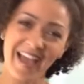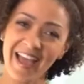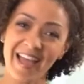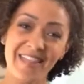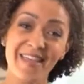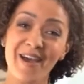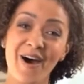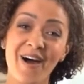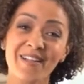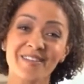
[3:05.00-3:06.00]
cup near
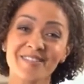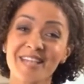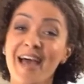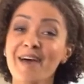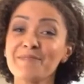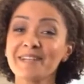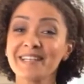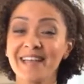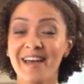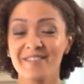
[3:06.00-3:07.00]
the handle,
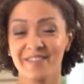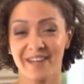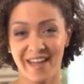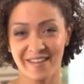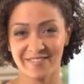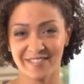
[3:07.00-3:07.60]
the Air Am